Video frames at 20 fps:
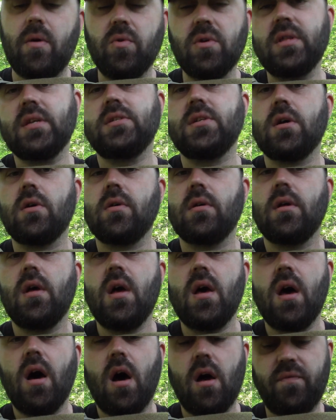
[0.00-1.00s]
I really don't,
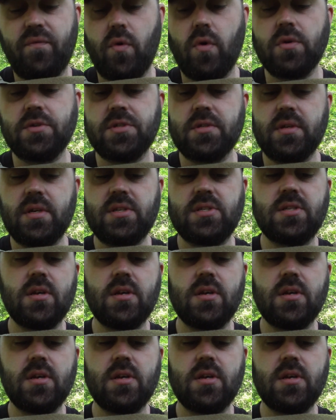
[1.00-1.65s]
unfortunately.